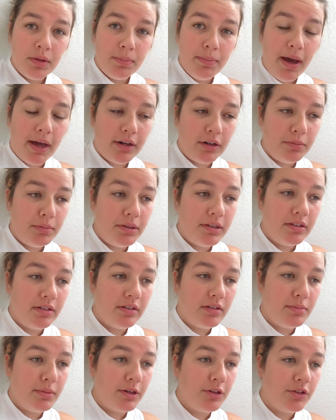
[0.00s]
pattern pieces
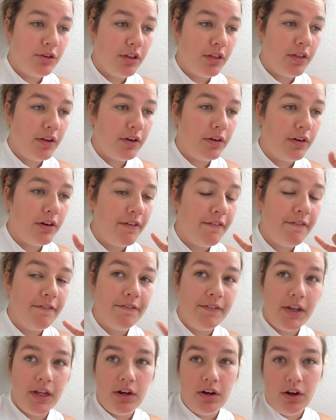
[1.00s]
to make sure that they're gonna
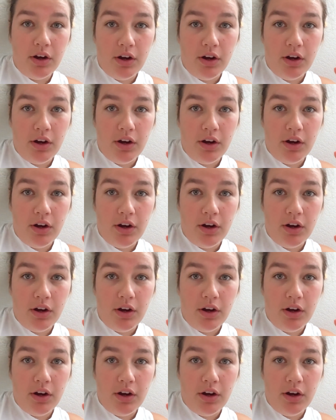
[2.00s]
fit